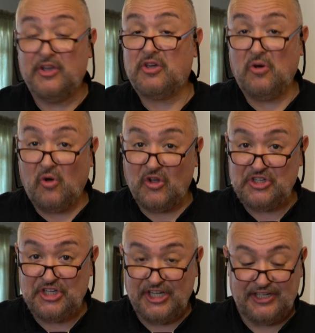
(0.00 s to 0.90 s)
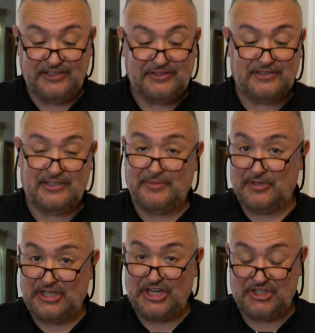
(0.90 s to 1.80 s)
kosher
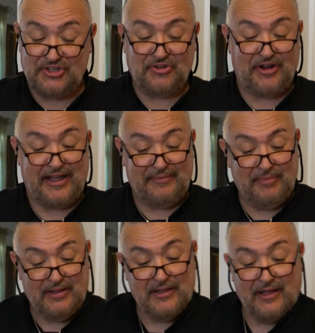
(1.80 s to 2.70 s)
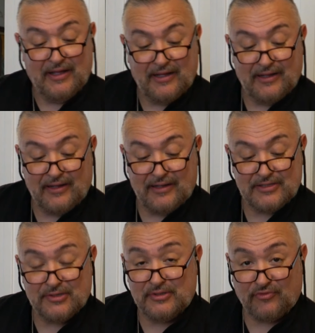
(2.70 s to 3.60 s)
imitation crab,
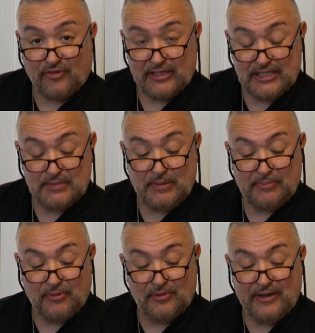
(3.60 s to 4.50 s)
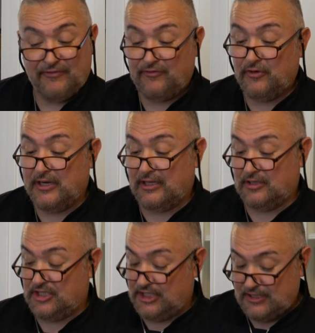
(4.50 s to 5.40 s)
so it's friendly to people who have food
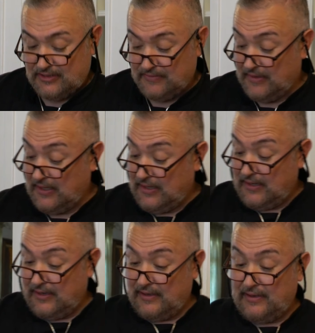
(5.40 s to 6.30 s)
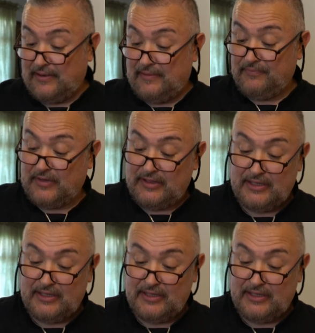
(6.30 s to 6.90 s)
allergies. And